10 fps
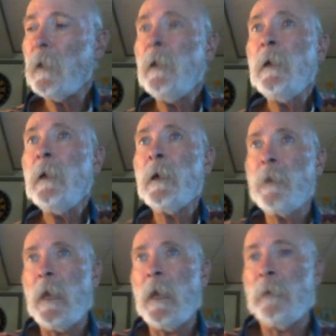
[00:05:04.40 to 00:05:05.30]

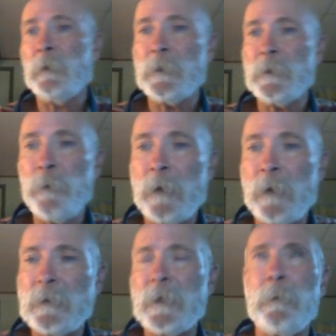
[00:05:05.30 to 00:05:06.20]
The animal is
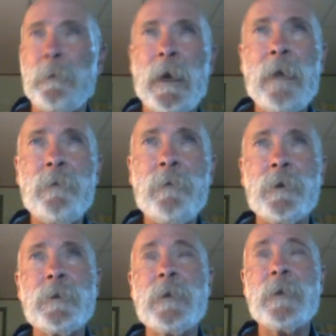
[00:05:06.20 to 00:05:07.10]
practicing
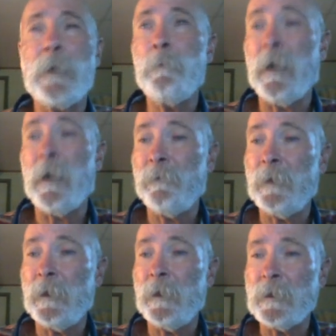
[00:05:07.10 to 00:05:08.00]
behaviors that benefit
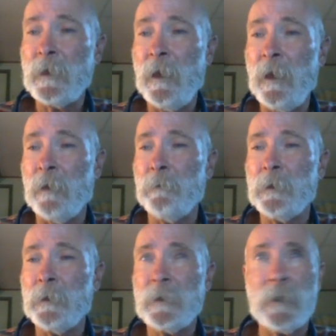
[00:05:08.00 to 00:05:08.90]
its kin
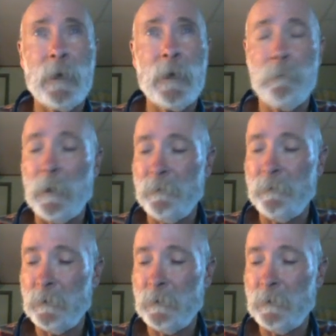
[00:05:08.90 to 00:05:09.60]
but does not benefit